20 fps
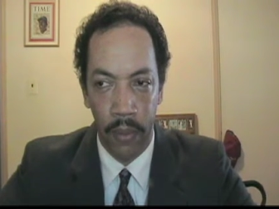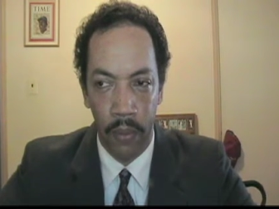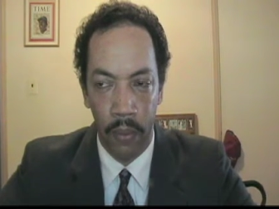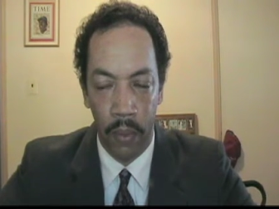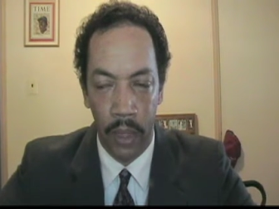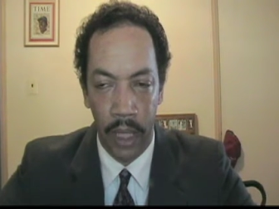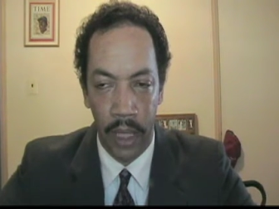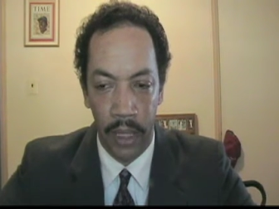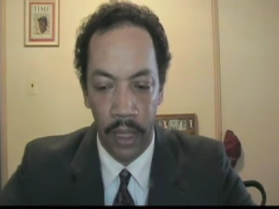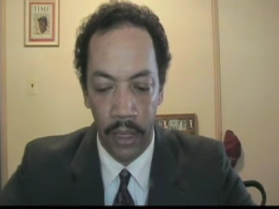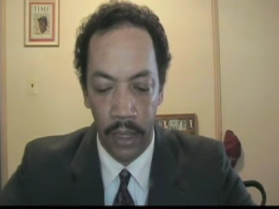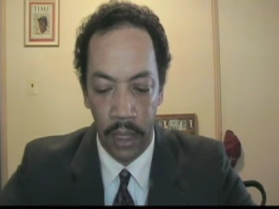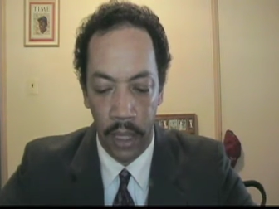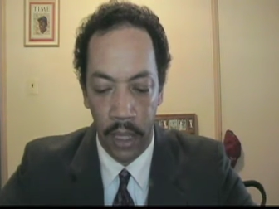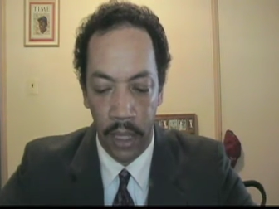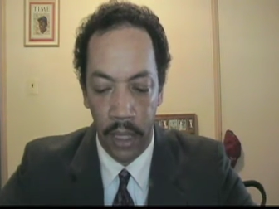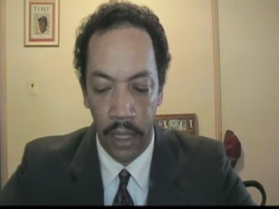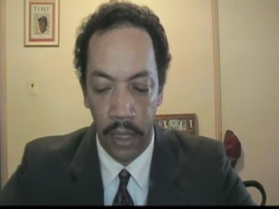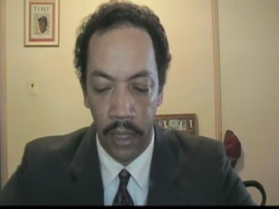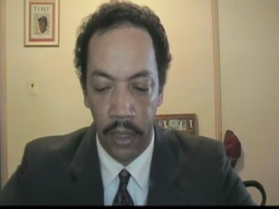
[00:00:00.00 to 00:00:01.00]
Well,
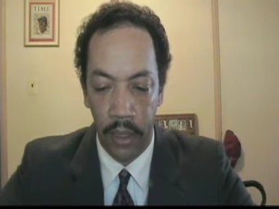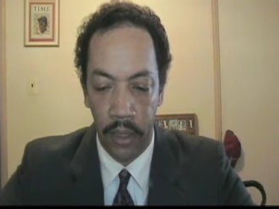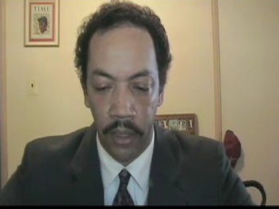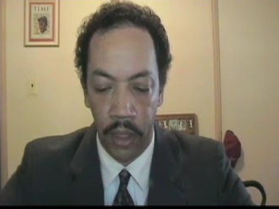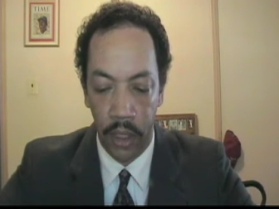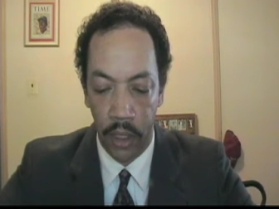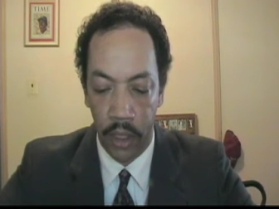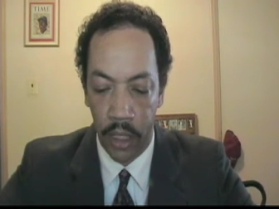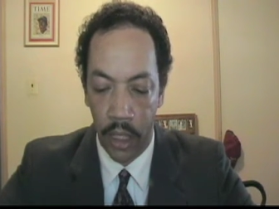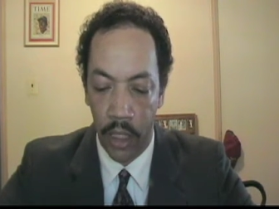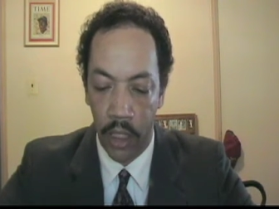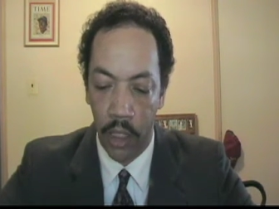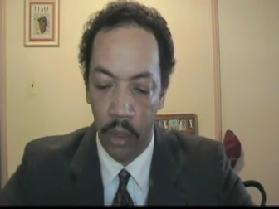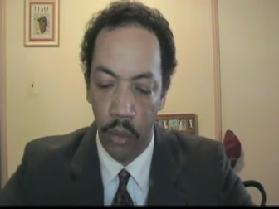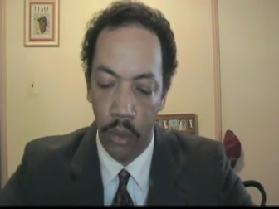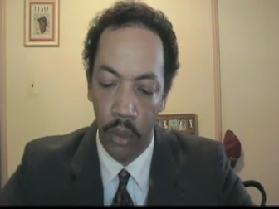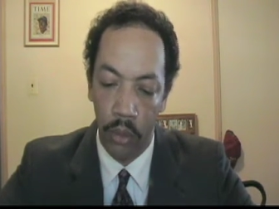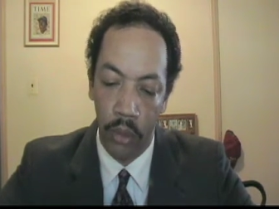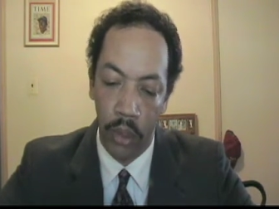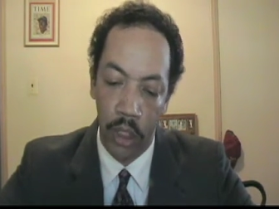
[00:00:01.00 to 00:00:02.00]
uh, she said she
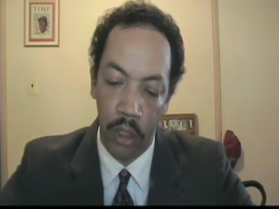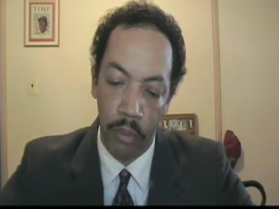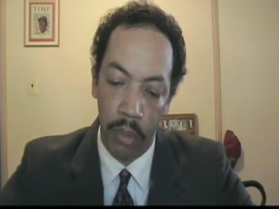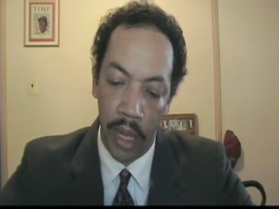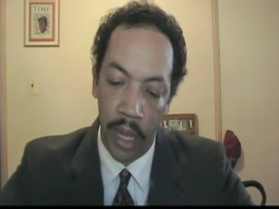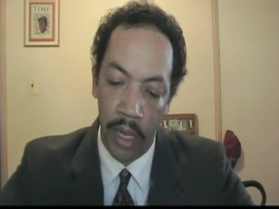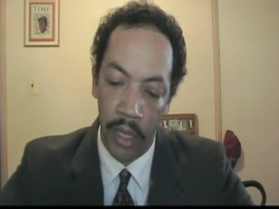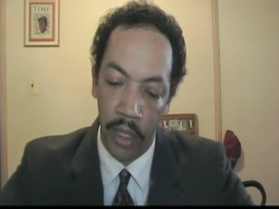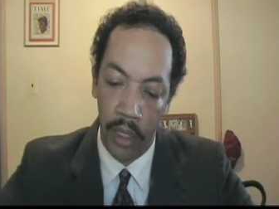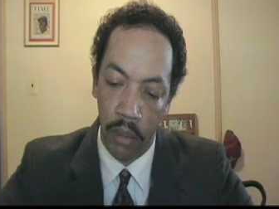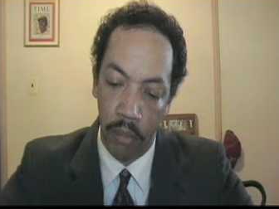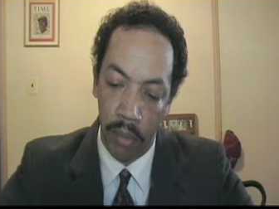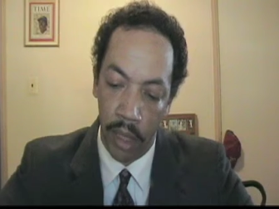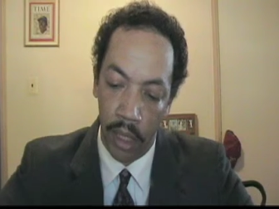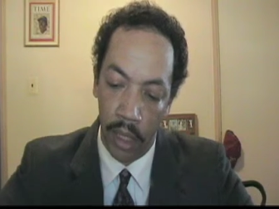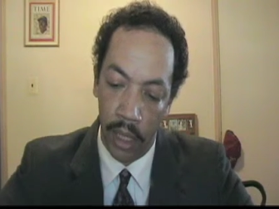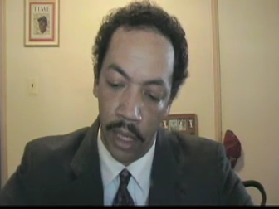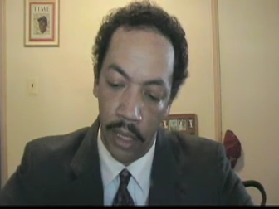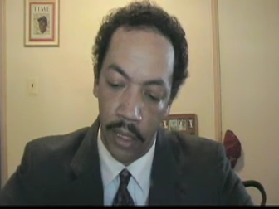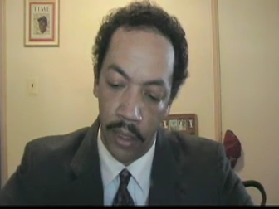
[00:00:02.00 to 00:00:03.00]
would respond to
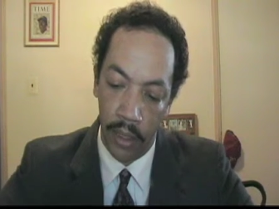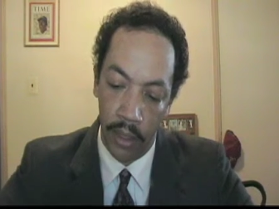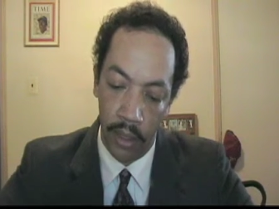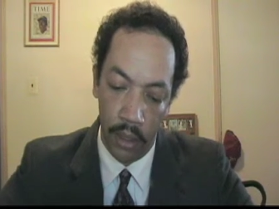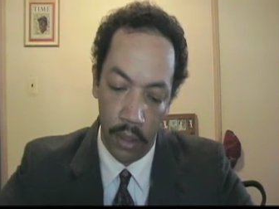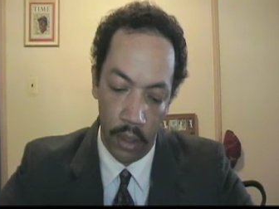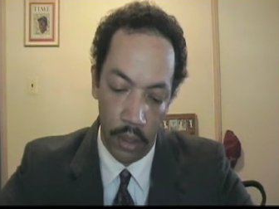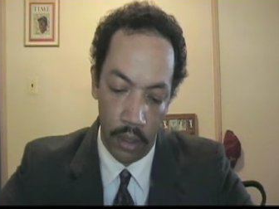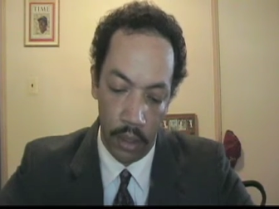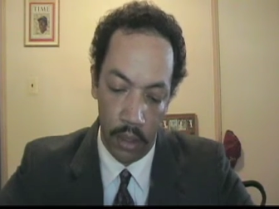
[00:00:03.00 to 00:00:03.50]
my letter.